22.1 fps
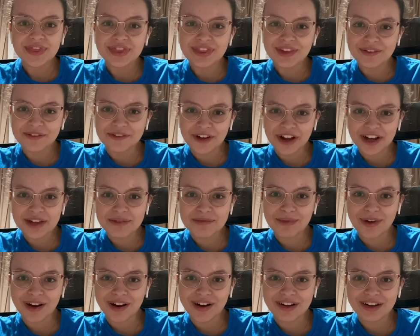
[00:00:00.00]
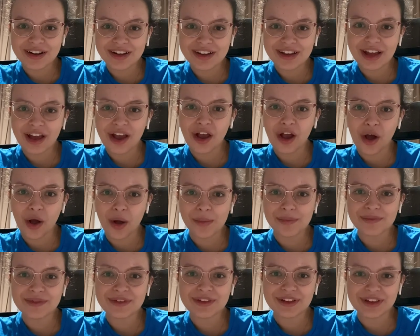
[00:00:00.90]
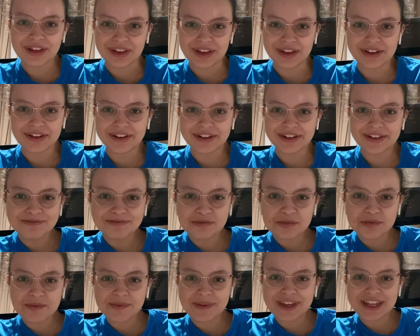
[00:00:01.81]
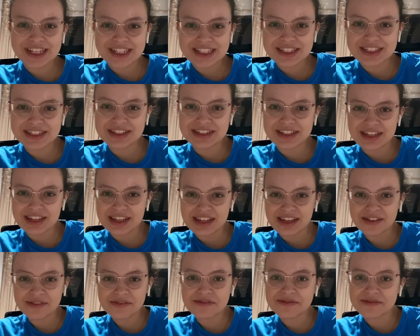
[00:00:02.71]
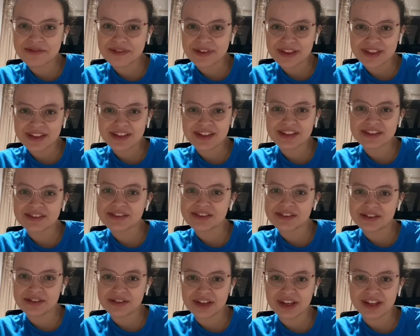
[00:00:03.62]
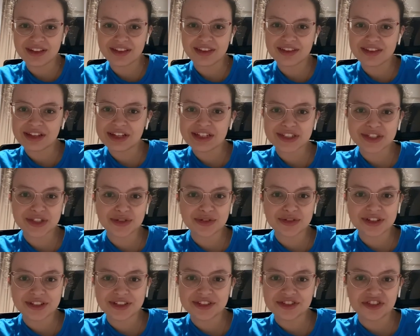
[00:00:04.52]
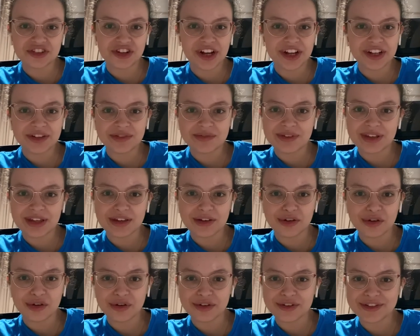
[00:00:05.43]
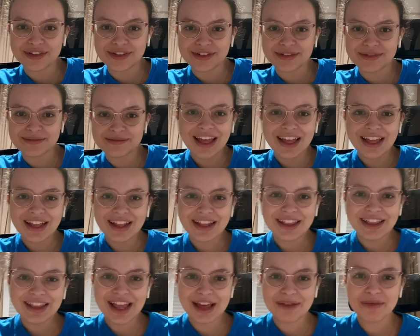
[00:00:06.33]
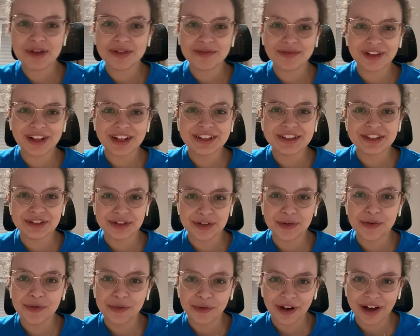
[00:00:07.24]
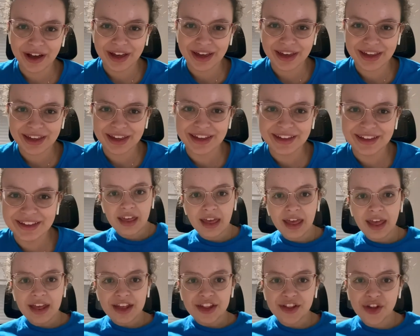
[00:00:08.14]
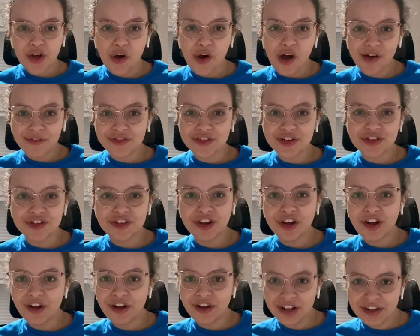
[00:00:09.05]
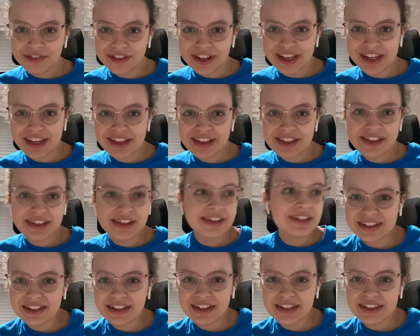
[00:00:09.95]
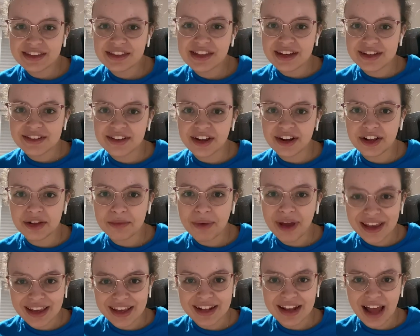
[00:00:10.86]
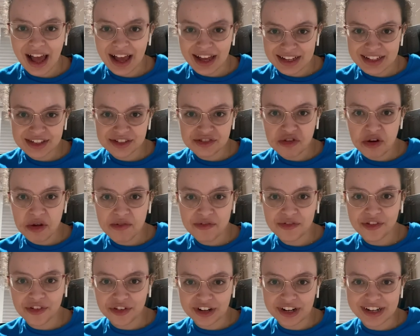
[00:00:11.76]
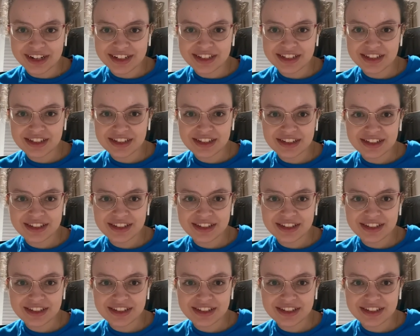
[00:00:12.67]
The funny part comes here. PhD physics students shouldn't try to be cooks. Let me explain to you why. So after all of this, they started making ice cream for us.